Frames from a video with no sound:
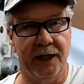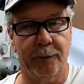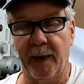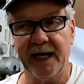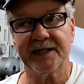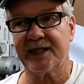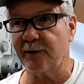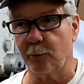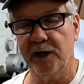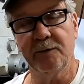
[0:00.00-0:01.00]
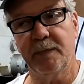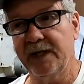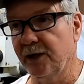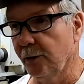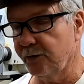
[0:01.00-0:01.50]
Now, basic
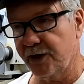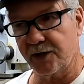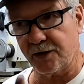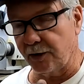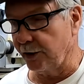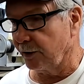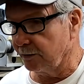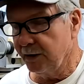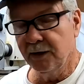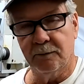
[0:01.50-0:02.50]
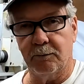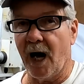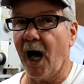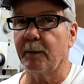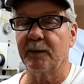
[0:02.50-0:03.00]
rebuild, just a little
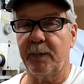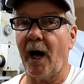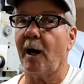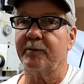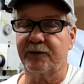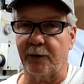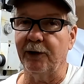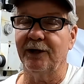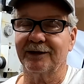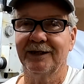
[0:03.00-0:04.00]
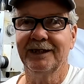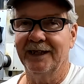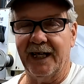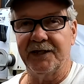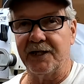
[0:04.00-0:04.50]
mom and pop truck,
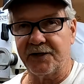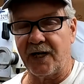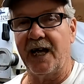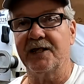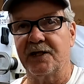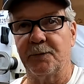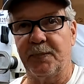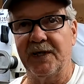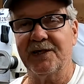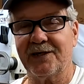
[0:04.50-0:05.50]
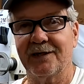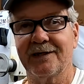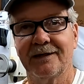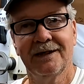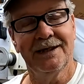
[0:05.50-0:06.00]
and just changing the
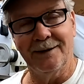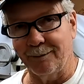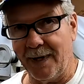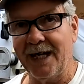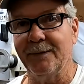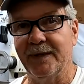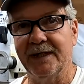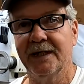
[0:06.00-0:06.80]
pistons, maybe.